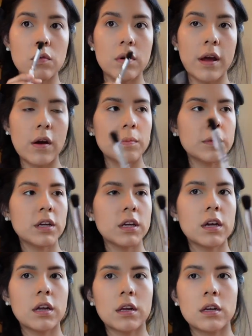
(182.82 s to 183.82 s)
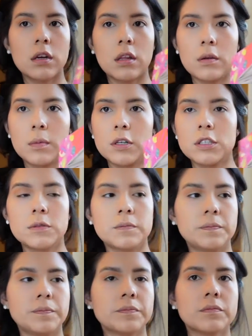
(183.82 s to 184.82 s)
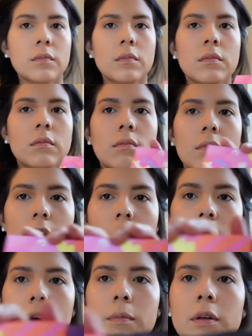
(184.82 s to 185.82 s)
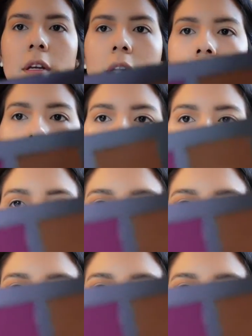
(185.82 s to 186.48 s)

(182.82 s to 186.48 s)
now I'm going to get another brush and I'm going to get